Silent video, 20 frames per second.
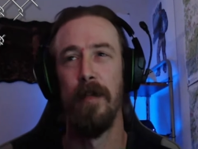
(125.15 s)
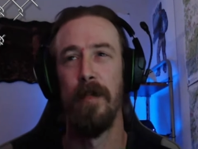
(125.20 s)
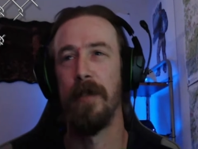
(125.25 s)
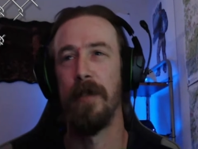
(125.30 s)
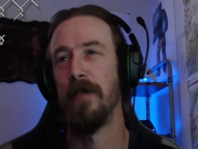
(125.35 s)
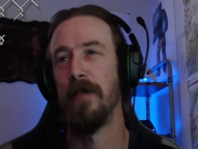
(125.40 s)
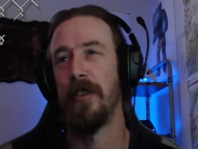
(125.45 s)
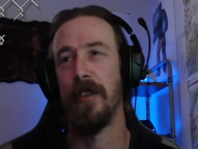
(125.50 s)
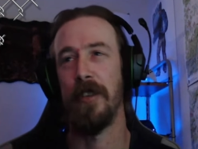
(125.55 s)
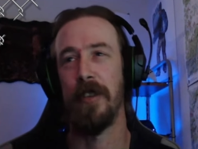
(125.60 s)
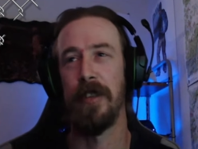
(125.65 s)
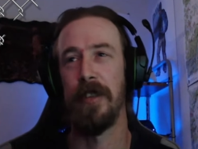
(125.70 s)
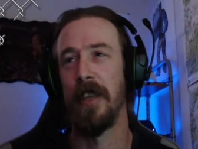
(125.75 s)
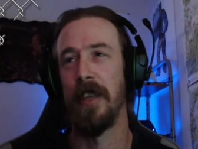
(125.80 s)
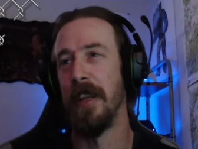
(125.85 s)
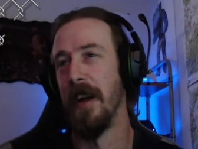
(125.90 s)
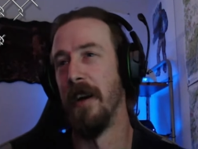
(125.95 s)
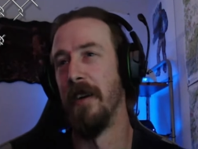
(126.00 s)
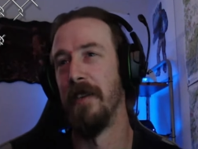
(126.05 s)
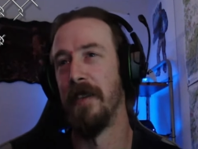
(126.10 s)
But it was just,
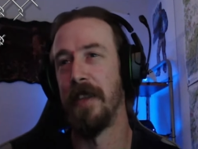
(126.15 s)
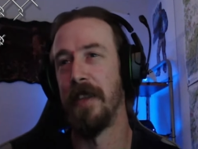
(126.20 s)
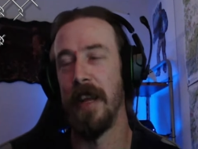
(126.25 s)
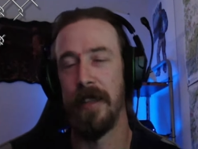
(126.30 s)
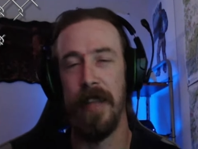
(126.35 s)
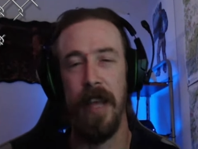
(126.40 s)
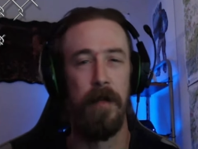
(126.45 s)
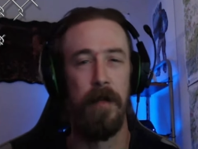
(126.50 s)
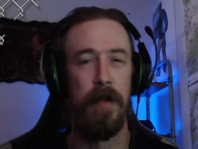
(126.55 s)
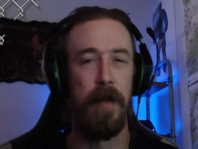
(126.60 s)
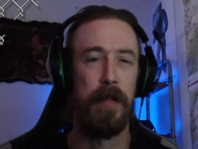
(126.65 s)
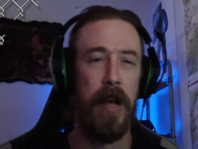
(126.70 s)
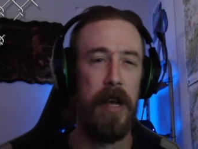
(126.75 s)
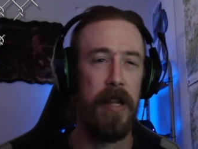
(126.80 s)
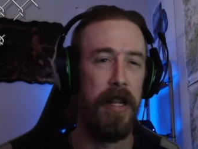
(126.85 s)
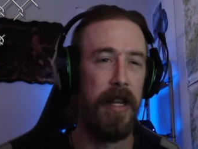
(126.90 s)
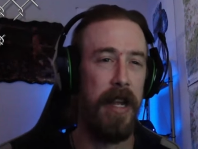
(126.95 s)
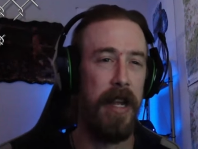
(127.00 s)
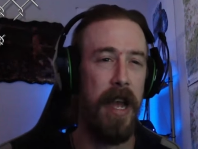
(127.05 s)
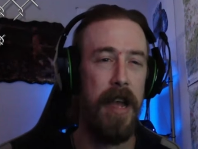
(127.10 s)
you know, that's how we
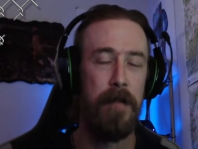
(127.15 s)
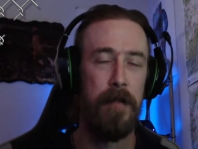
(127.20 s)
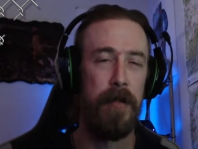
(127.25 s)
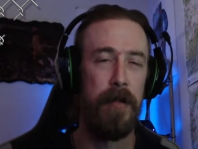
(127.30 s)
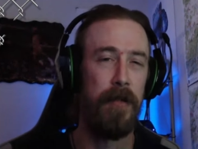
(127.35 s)
played the game.